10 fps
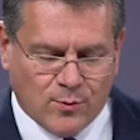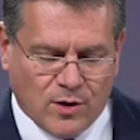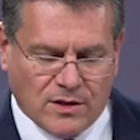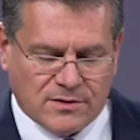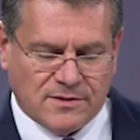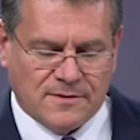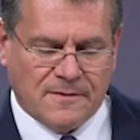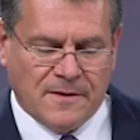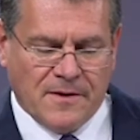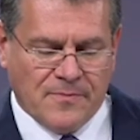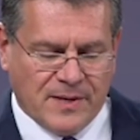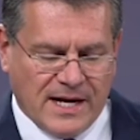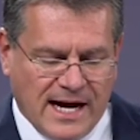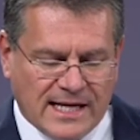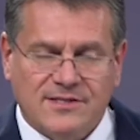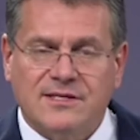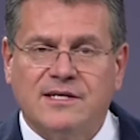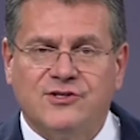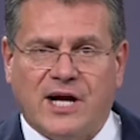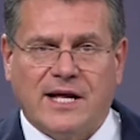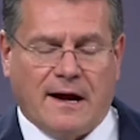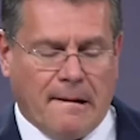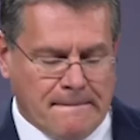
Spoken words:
world, behind China.